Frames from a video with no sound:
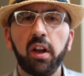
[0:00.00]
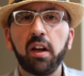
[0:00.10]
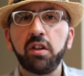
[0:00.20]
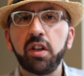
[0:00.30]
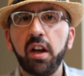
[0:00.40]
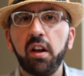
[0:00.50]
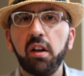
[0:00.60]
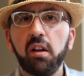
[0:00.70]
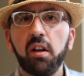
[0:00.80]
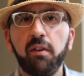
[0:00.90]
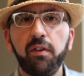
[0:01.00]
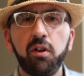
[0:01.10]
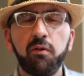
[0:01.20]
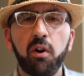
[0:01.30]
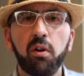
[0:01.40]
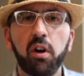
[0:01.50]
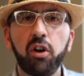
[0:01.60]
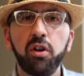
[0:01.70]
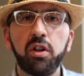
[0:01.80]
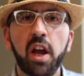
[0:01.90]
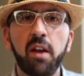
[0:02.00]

Like I said, if you devote a good